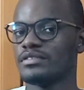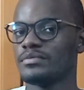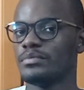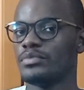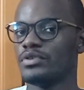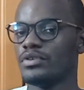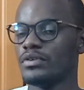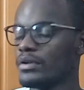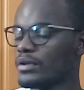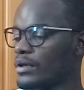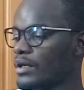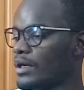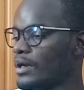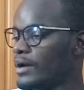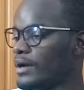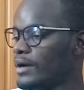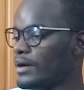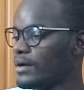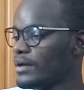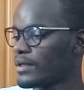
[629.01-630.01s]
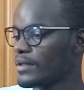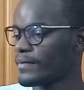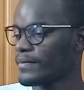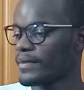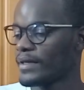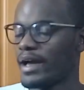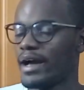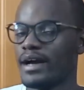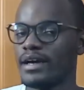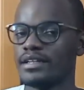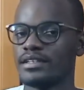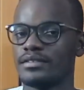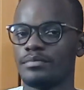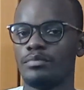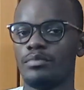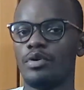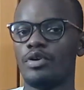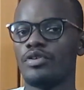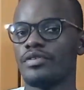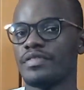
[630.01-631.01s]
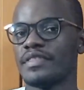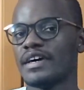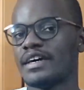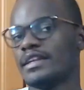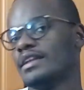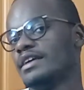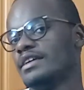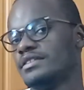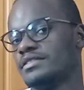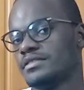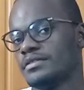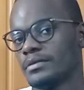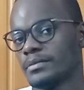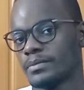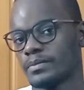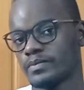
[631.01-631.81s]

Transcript: board and more on that later.